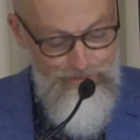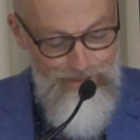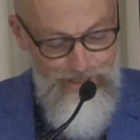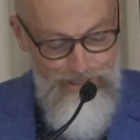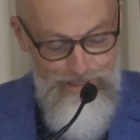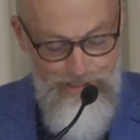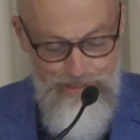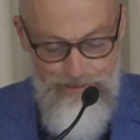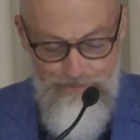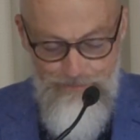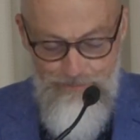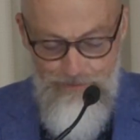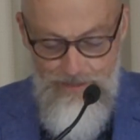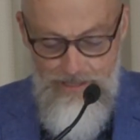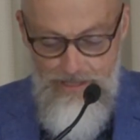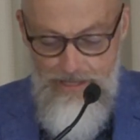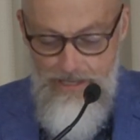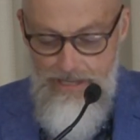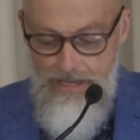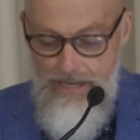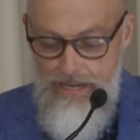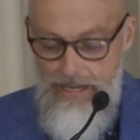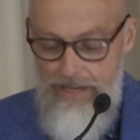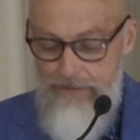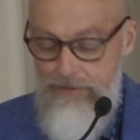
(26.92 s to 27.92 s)
place.
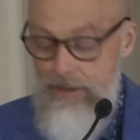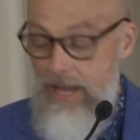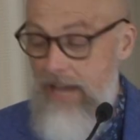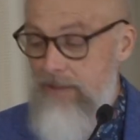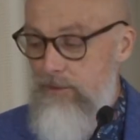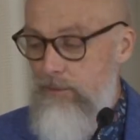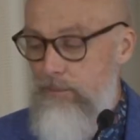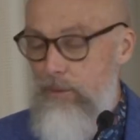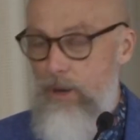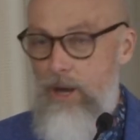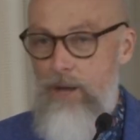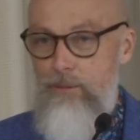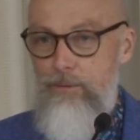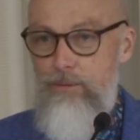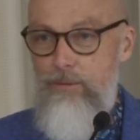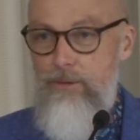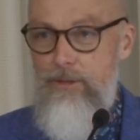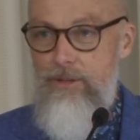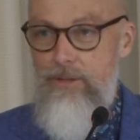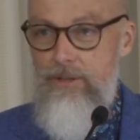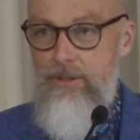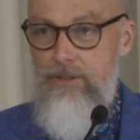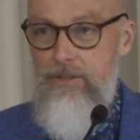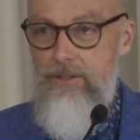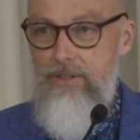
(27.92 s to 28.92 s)
If you have a Bible
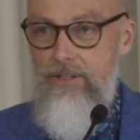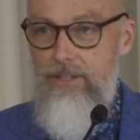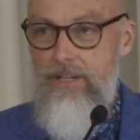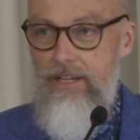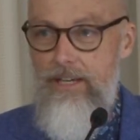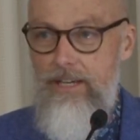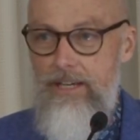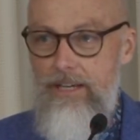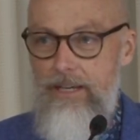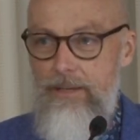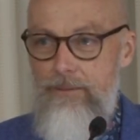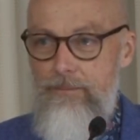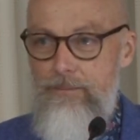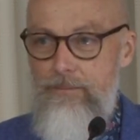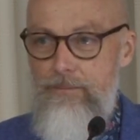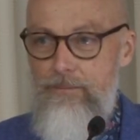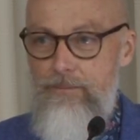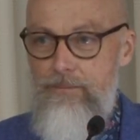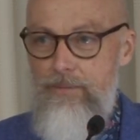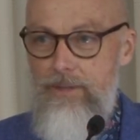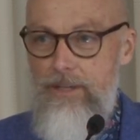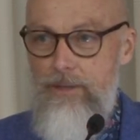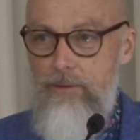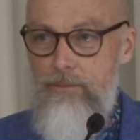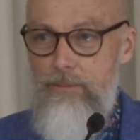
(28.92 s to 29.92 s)
with you,
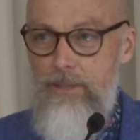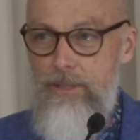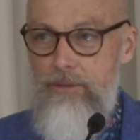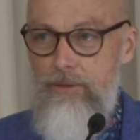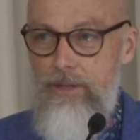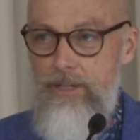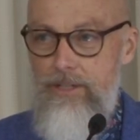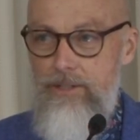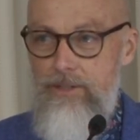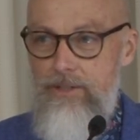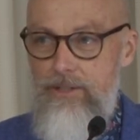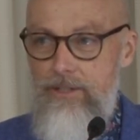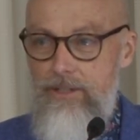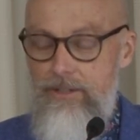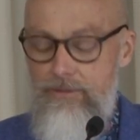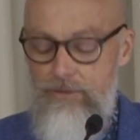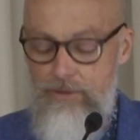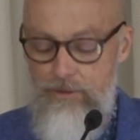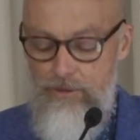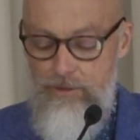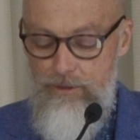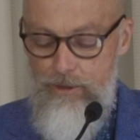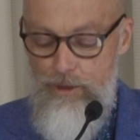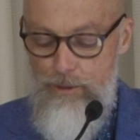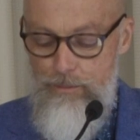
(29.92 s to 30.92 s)
that would be great if
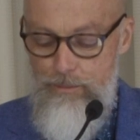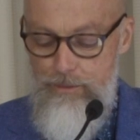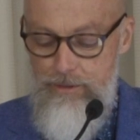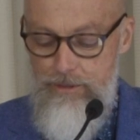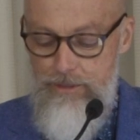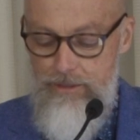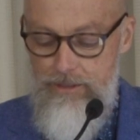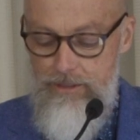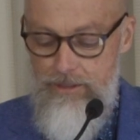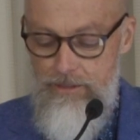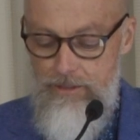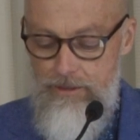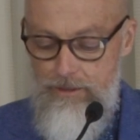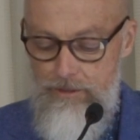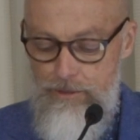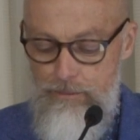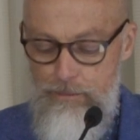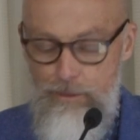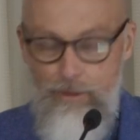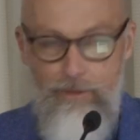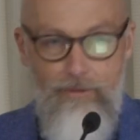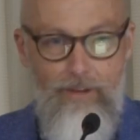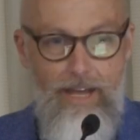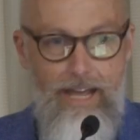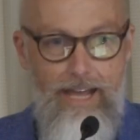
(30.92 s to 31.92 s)
you opened it to the
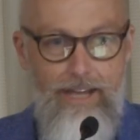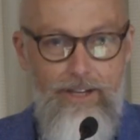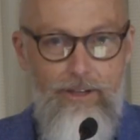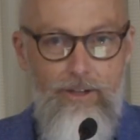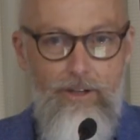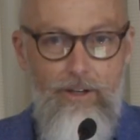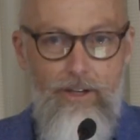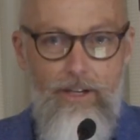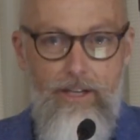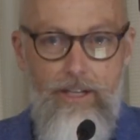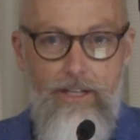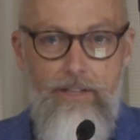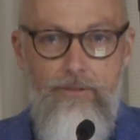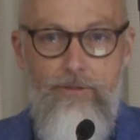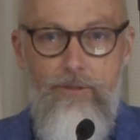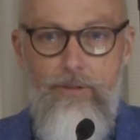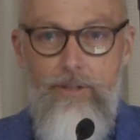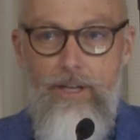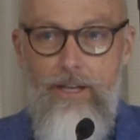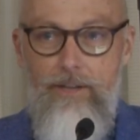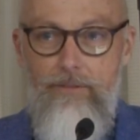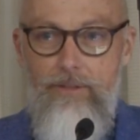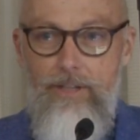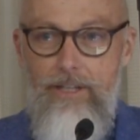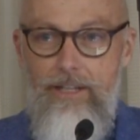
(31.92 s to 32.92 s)
book of Haggai. If you
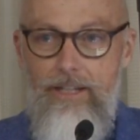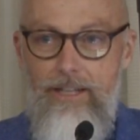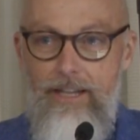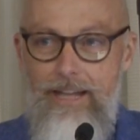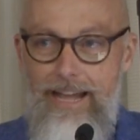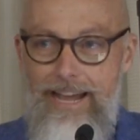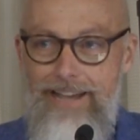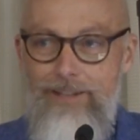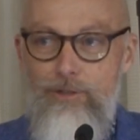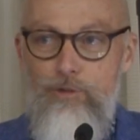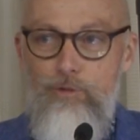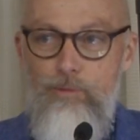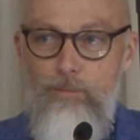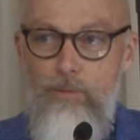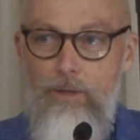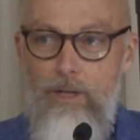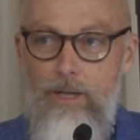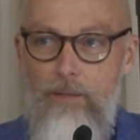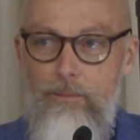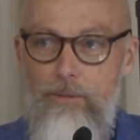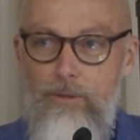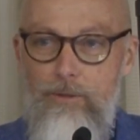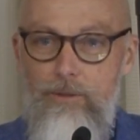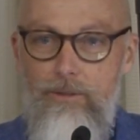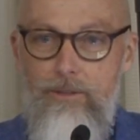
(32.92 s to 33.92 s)
have an actual
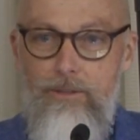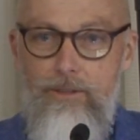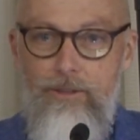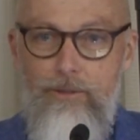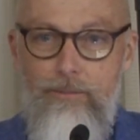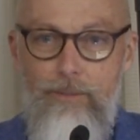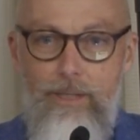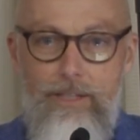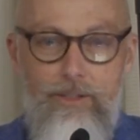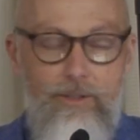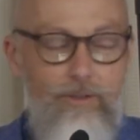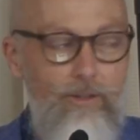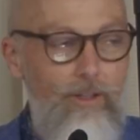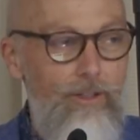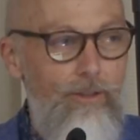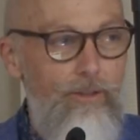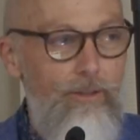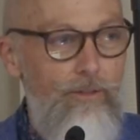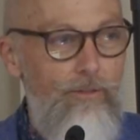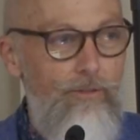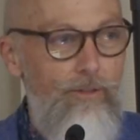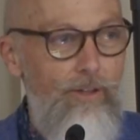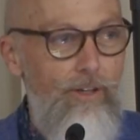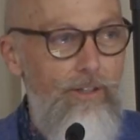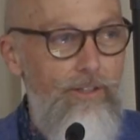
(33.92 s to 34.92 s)
Bible, you may struggle
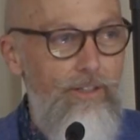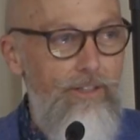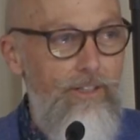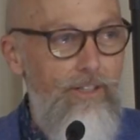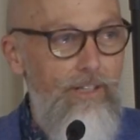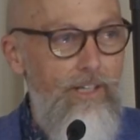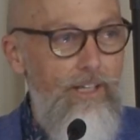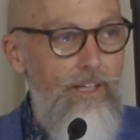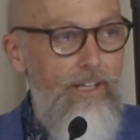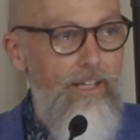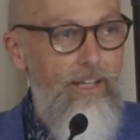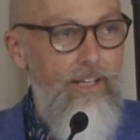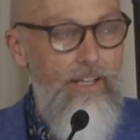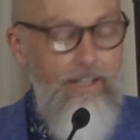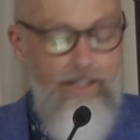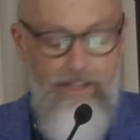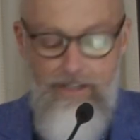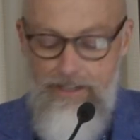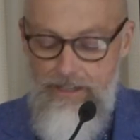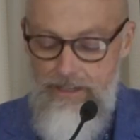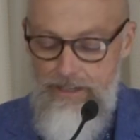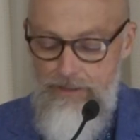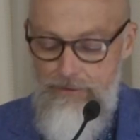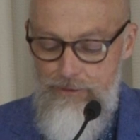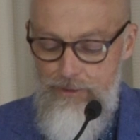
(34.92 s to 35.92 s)
to find it.
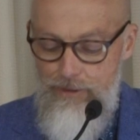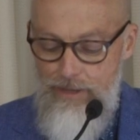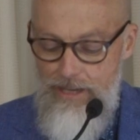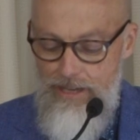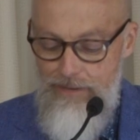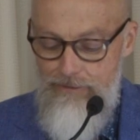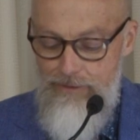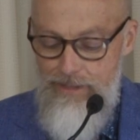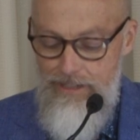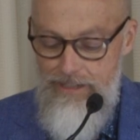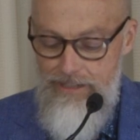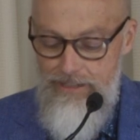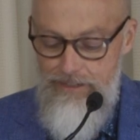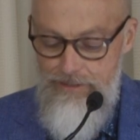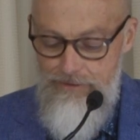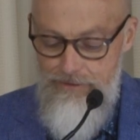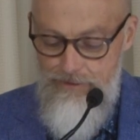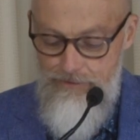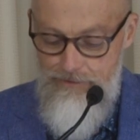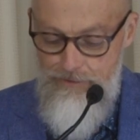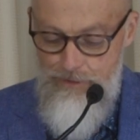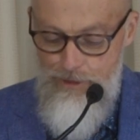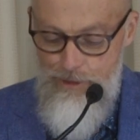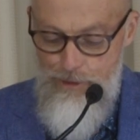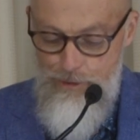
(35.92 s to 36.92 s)
If you have a
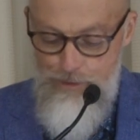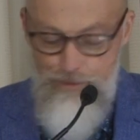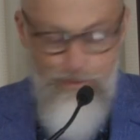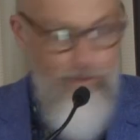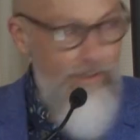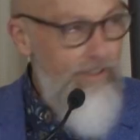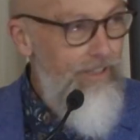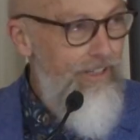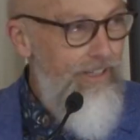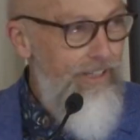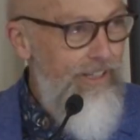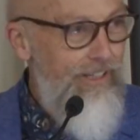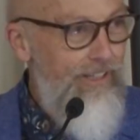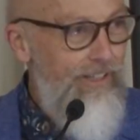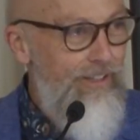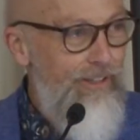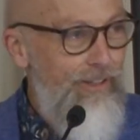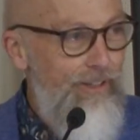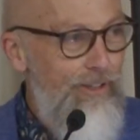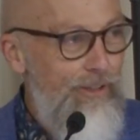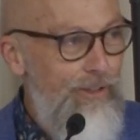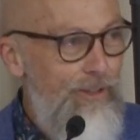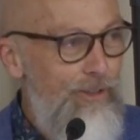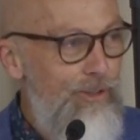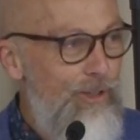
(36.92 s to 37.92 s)
phone,
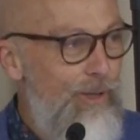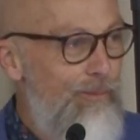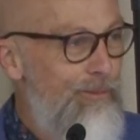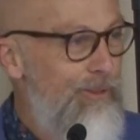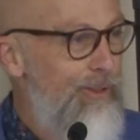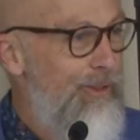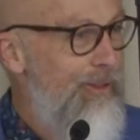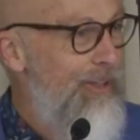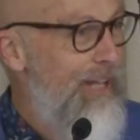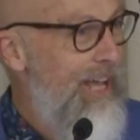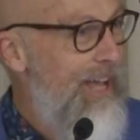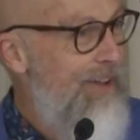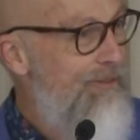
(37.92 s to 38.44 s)
the only trouble you'll